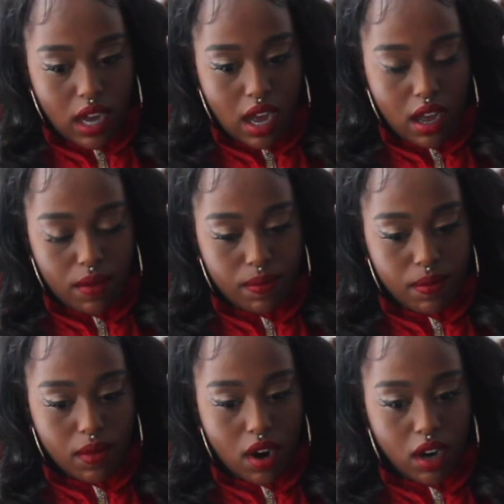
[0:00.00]

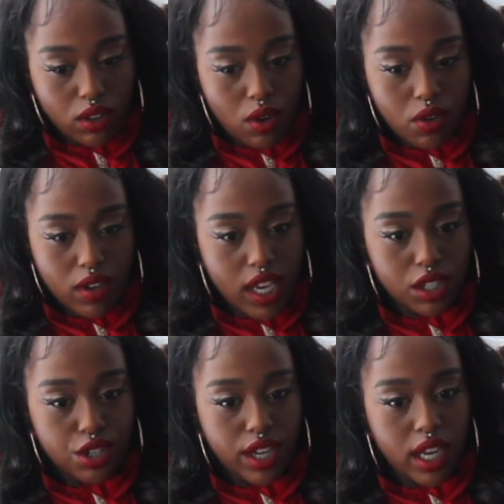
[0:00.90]
our
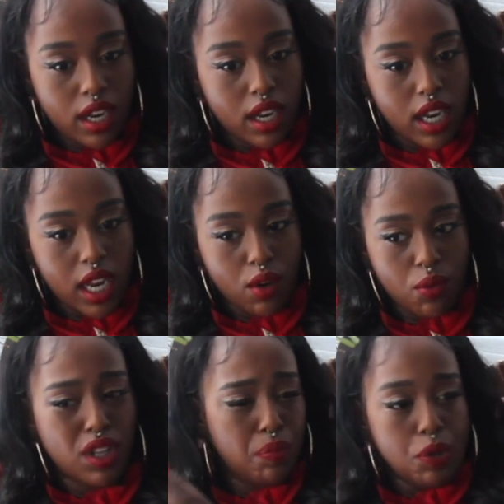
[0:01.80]
local-ish in a
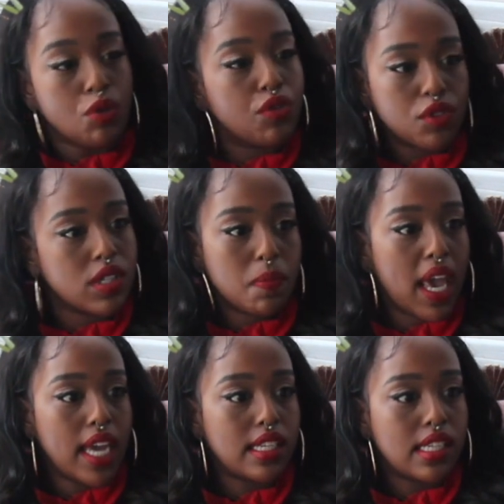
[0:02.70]
really beautiful
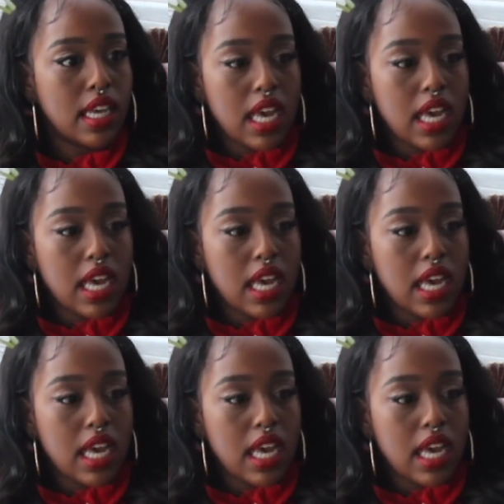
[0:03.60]
space.